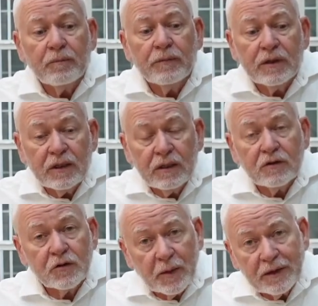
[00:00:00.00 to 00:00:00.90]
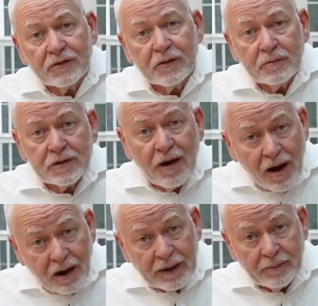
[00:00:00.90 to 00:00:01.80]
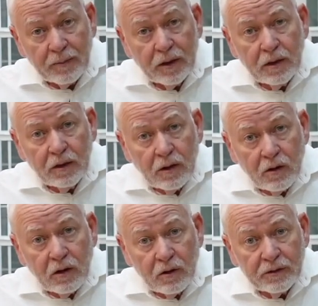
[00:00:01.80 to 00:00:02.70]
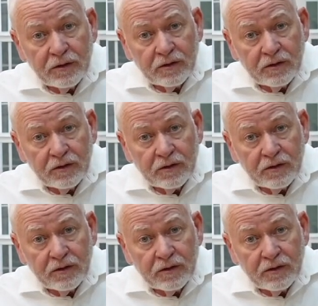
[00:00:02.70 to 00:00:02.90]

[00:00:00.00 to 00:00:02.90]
need to spend some time on